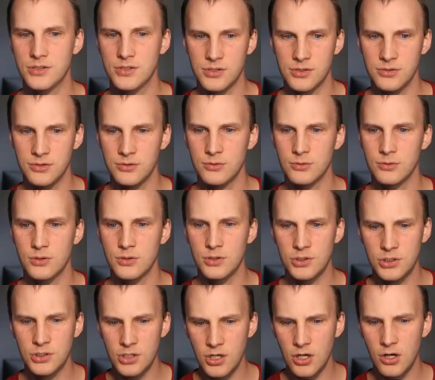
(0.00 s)
to
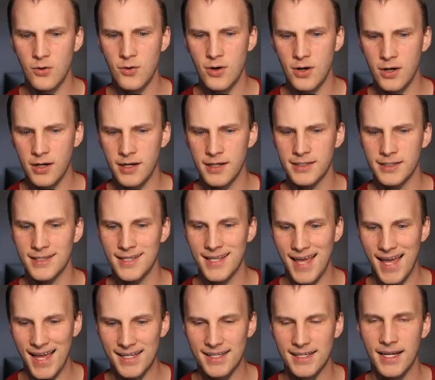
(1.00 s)
go on
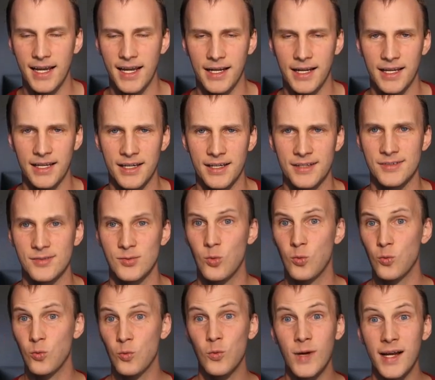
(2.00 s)
that guy as
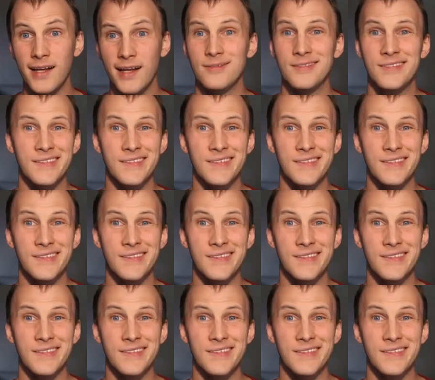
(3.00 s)
well.